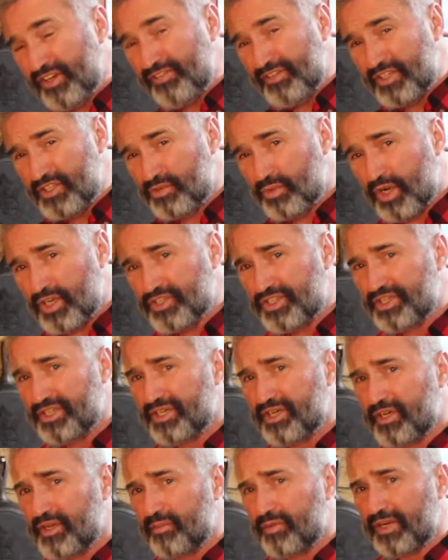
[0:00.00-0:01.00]
I finish washing
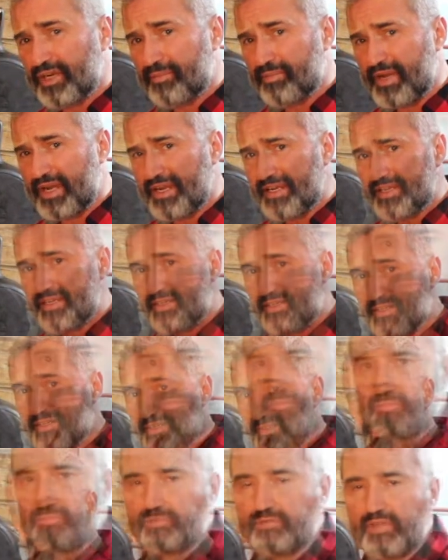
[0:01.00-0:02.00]
it, I'll bring it back.
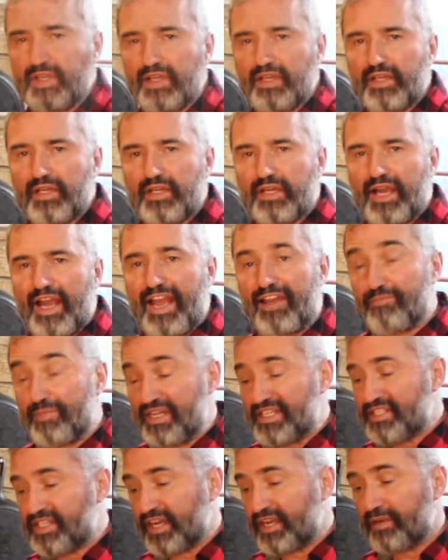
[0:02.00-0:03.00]
I have
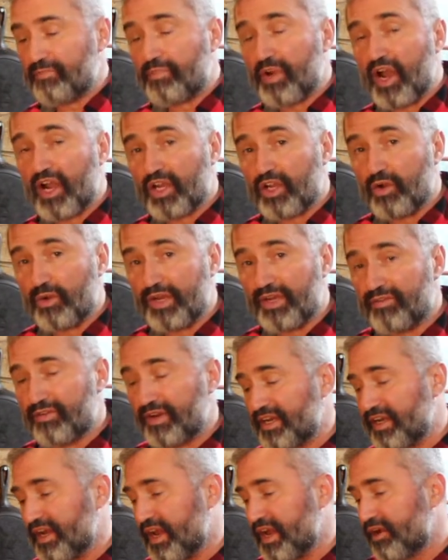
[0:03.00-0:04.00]
my second pot going
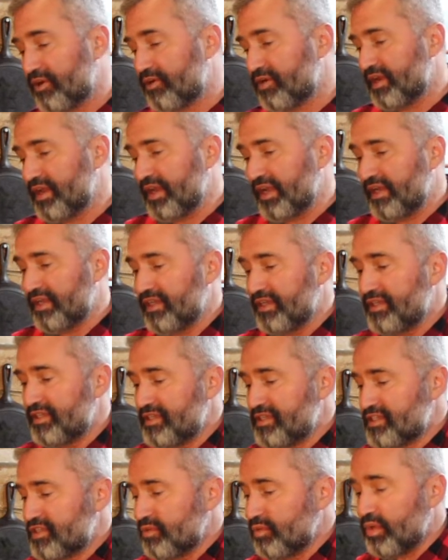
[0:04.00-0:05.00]
now, and it
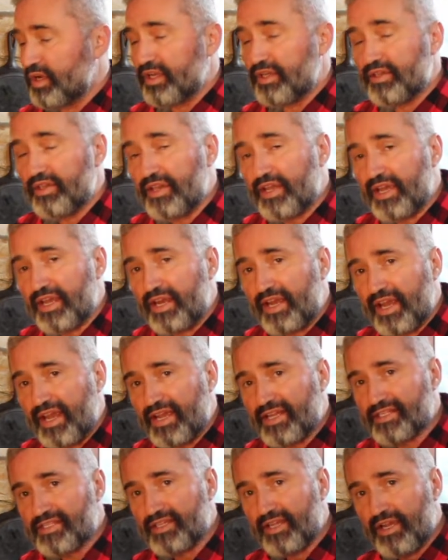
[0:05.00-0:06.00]
is the one that
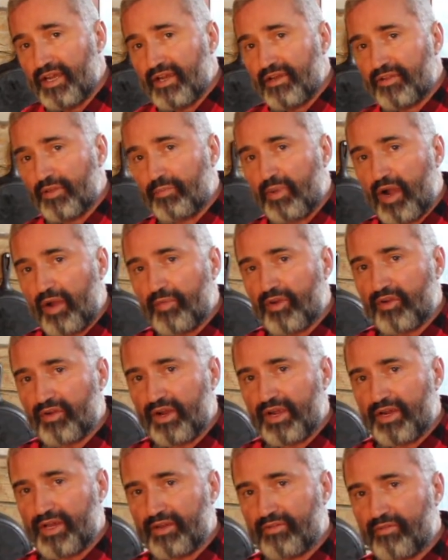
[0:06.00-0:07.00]
has the
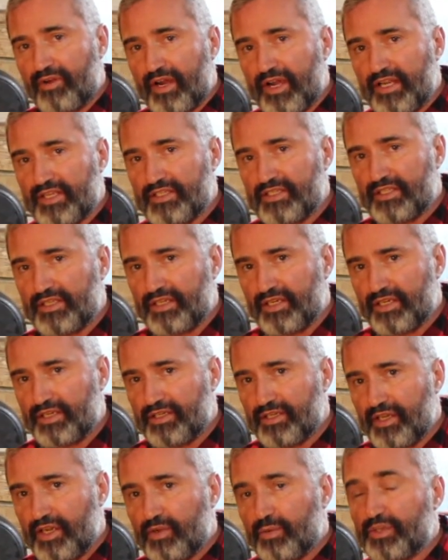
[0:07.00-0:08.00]
pomegranate rinds in it,
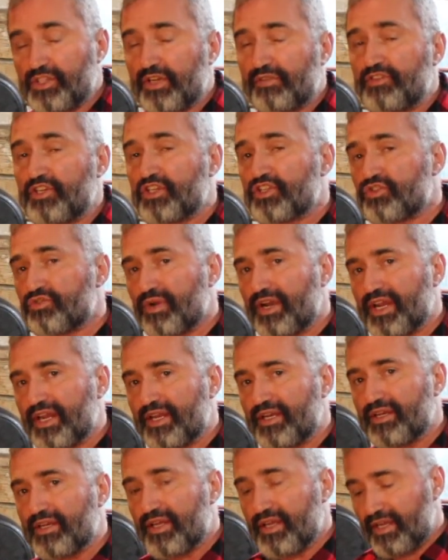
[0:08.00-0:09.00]
which I've just
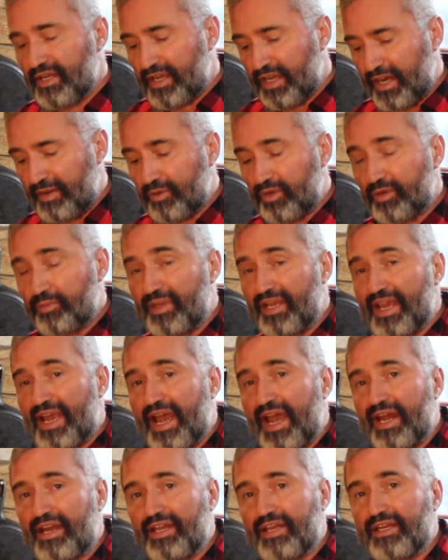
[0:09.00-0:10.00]
drained, and I'm going to be
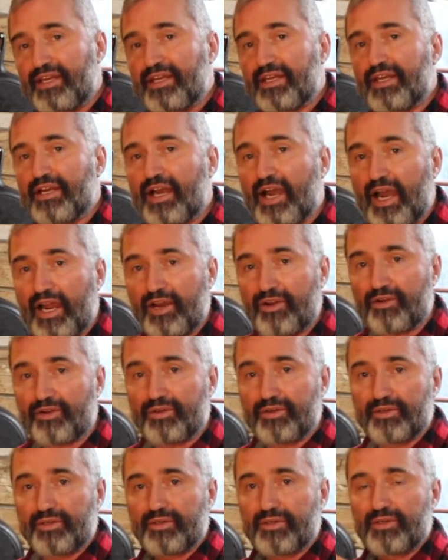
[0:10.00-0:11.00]
adding
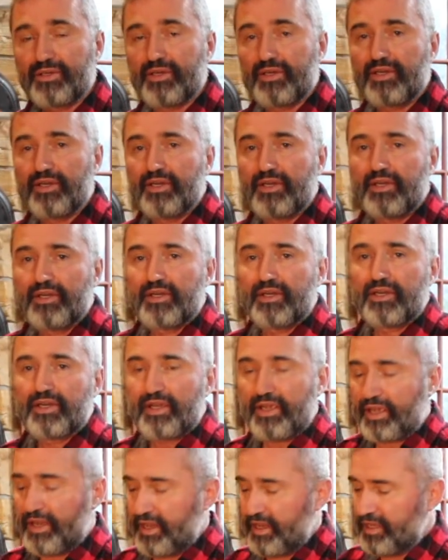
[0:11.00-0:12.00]
iron.
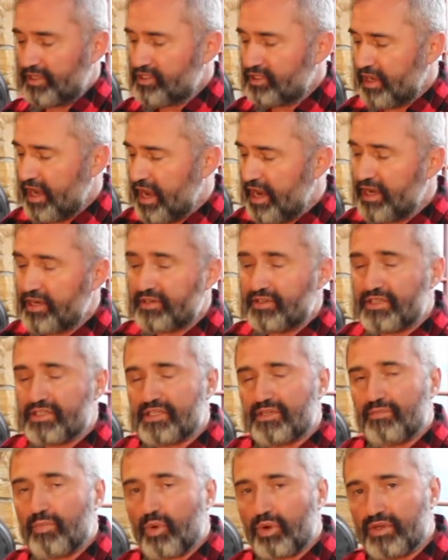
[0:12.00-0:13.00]
And so iron
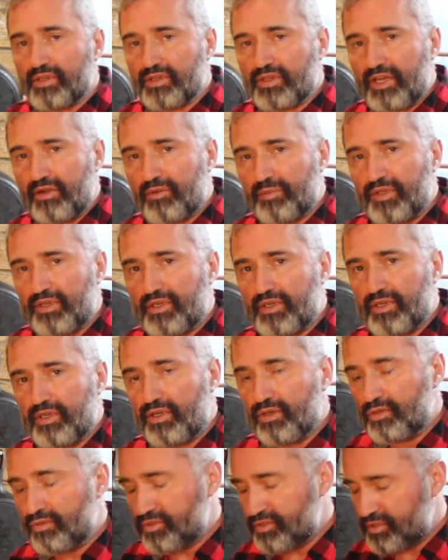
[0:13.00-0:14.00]
is the mordant that will be
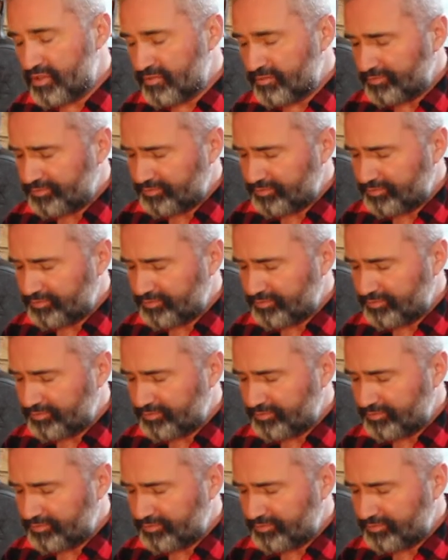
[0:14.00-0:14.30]
used.